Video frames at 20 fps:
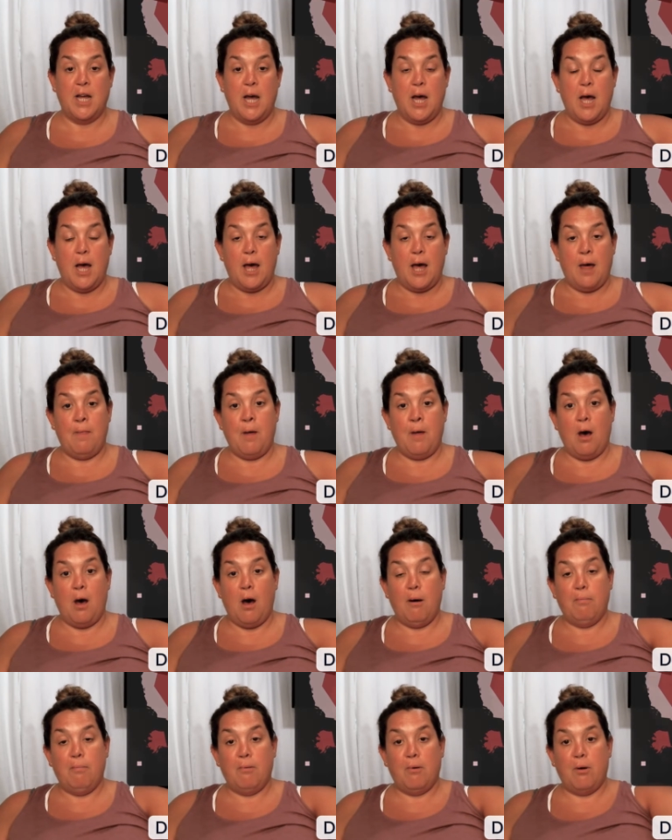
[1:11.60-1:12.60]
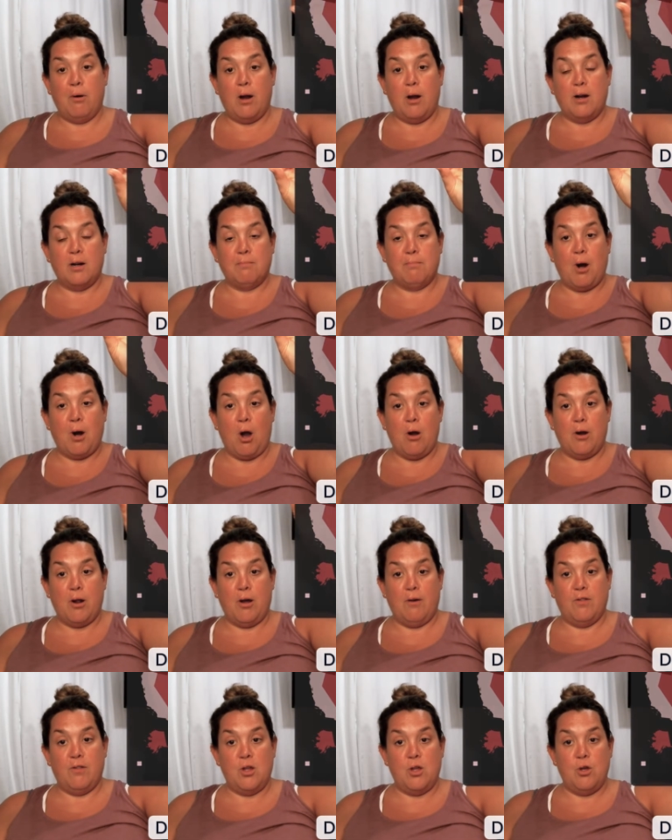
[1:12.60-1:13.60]
in the upper part
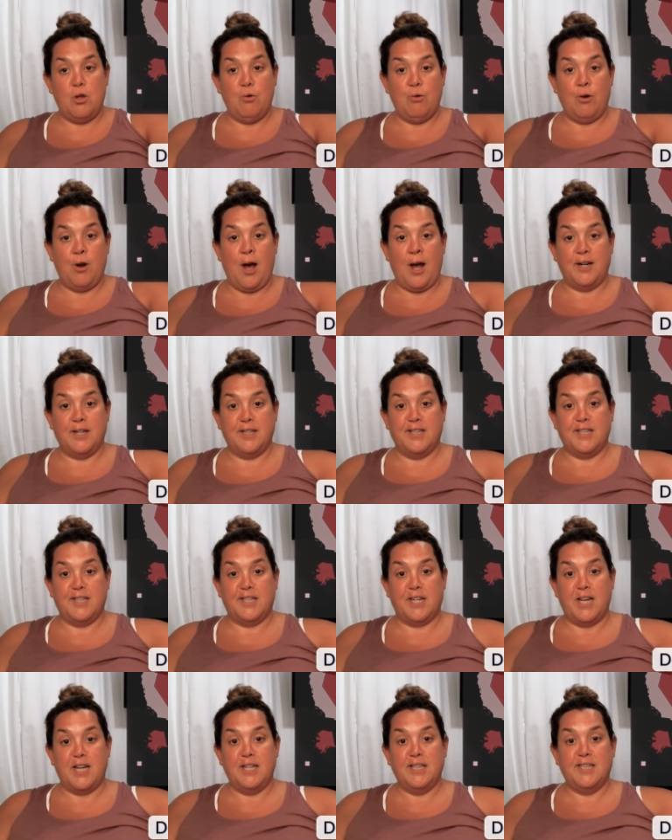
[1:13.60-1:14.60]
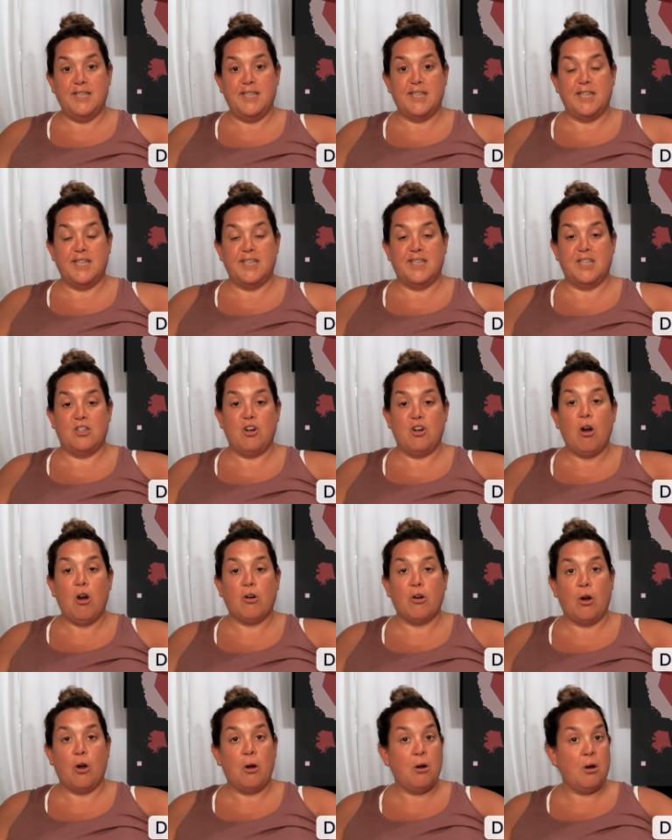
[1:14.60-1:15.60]
of the United States, it's
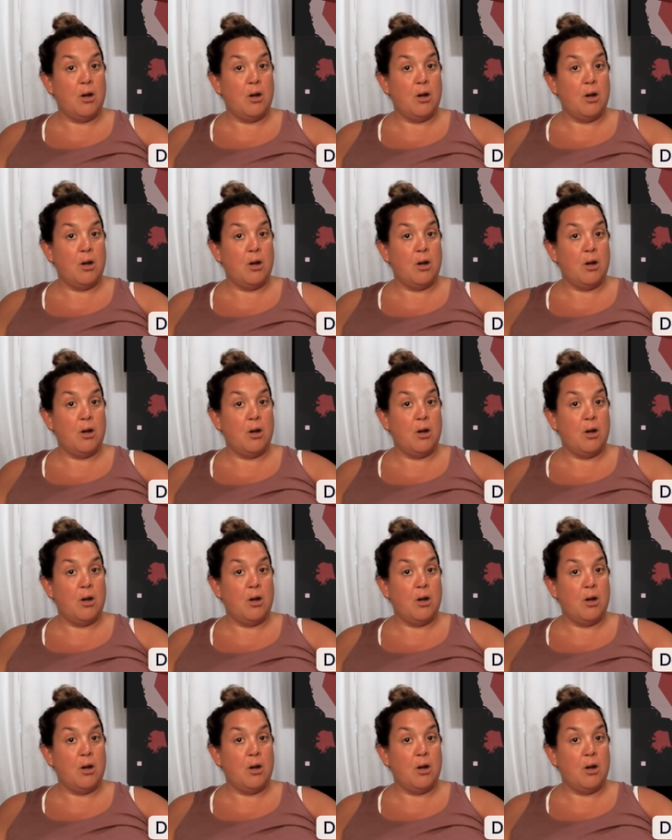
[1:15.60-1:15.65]
darker,